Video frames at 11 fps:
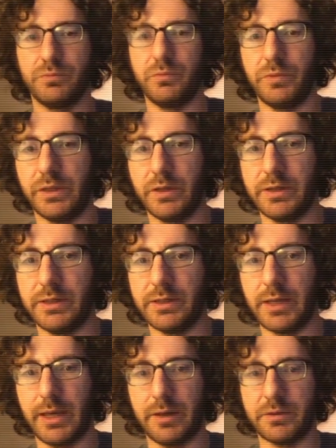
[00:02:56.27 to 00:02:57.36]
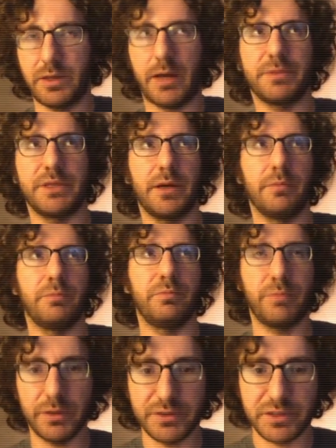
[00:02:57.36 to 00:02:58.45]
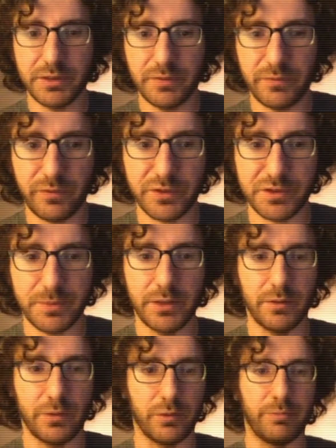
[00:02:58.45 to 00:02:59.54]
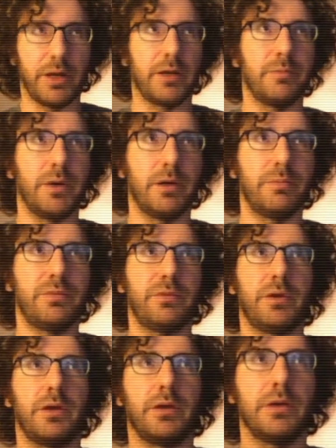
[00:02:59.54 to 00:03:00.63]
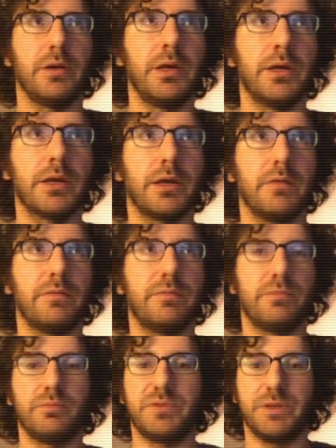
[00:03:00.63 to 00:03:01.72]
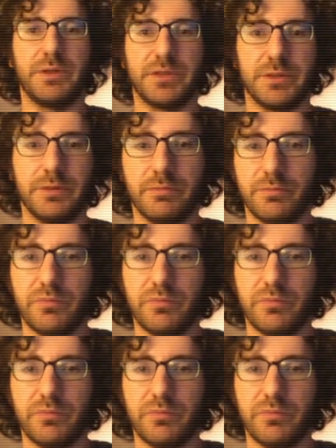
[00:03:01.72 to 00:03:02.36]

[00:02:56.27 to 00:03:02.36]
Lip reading: either need to get top-down policy enforcement or bottom-up kind of citizen